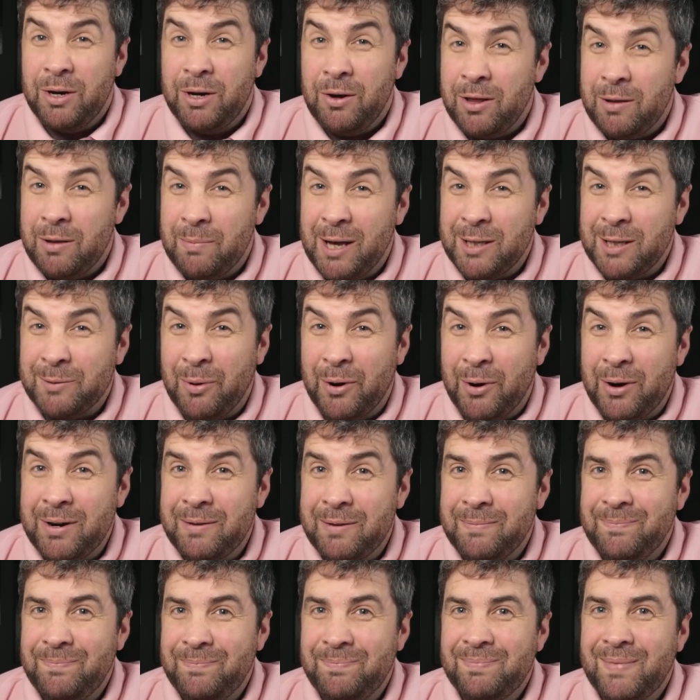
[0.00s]
wanna know the best
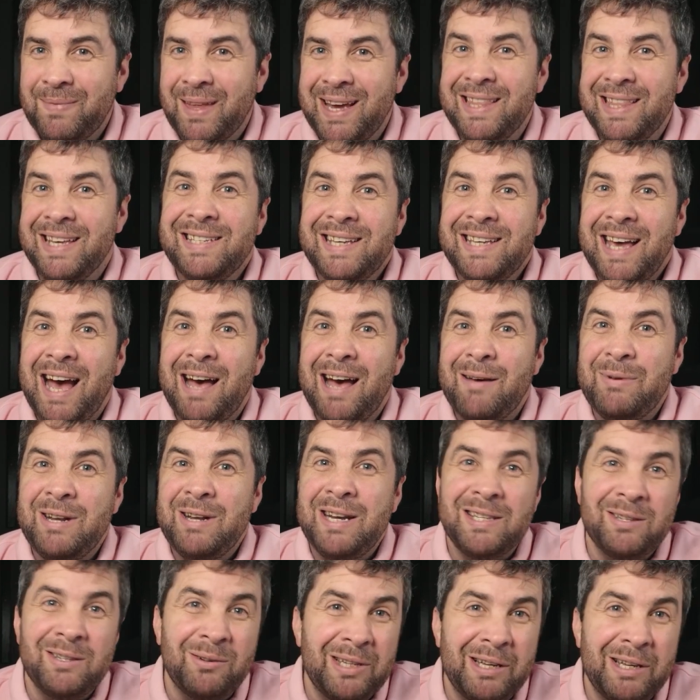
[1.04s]
part? This cabin
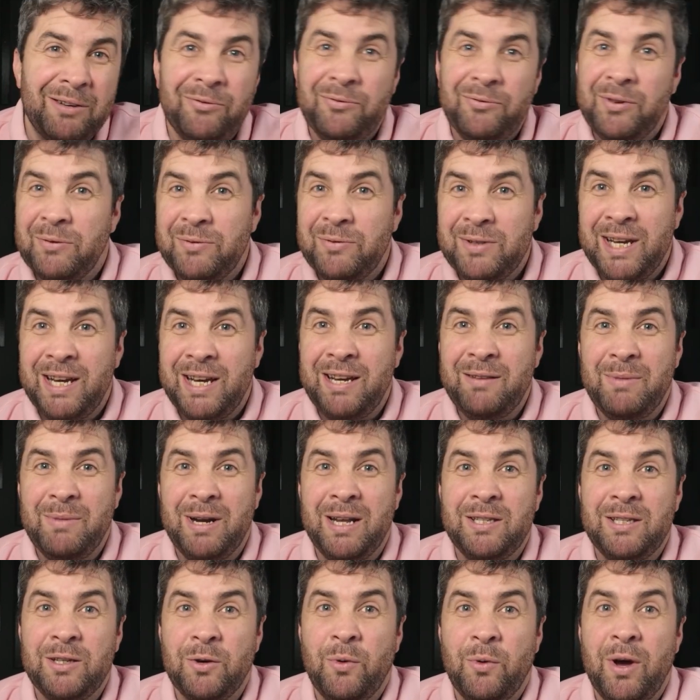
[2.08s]
is only 15
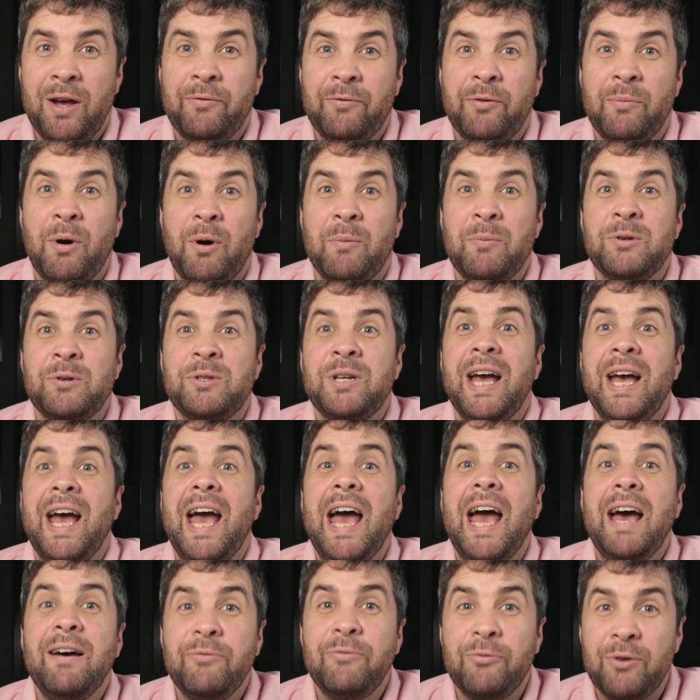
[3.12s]
minutes away from almost
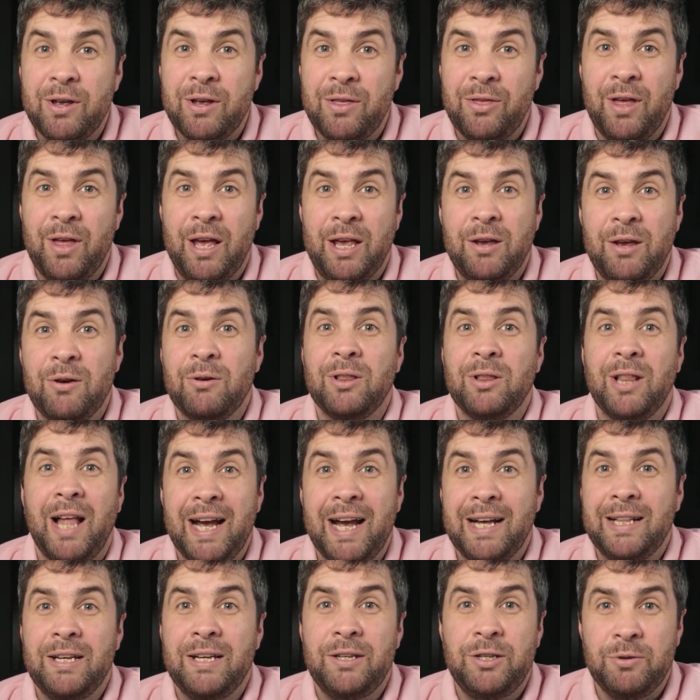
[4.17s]
everything you're
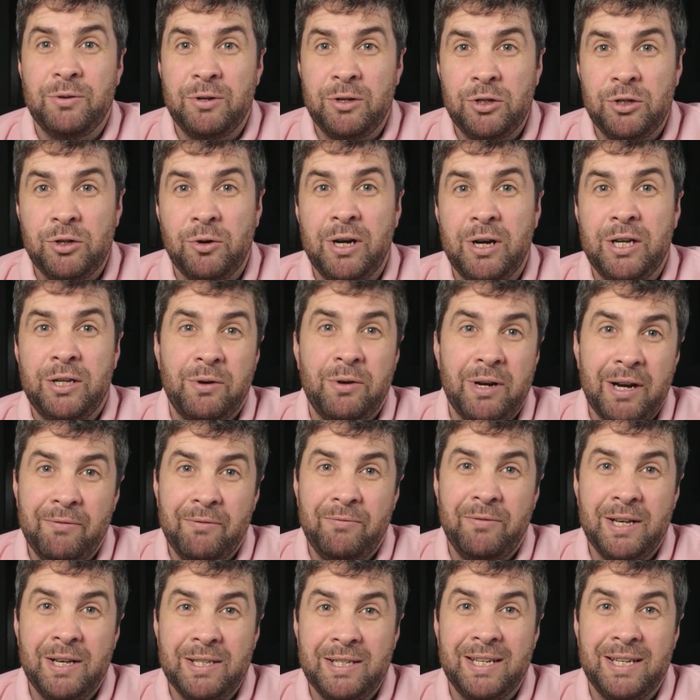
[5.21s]
likely to enjoy during a
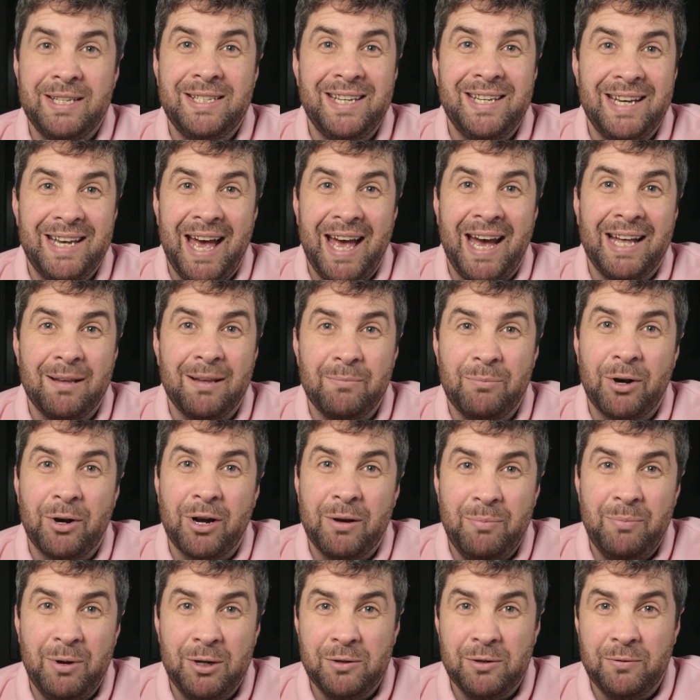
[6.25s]
visit to Gatlinburg
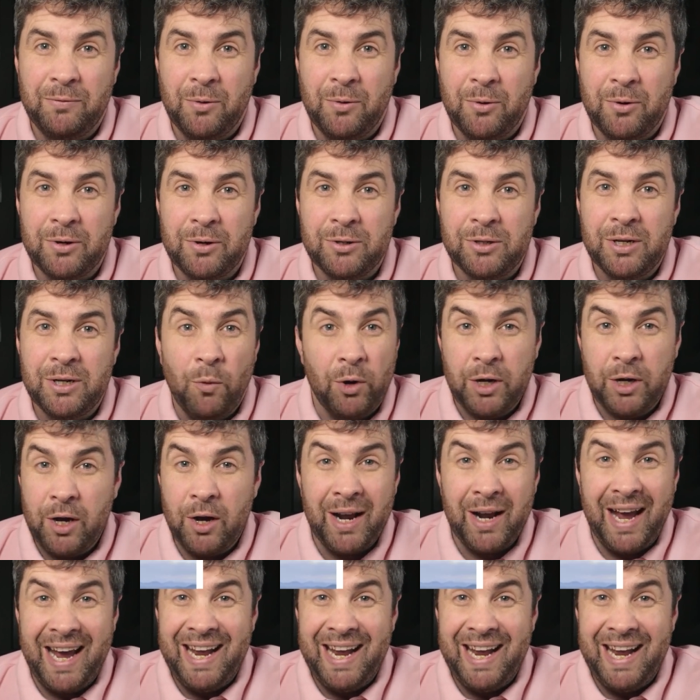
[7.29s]
or Pigeon Forge. Want to go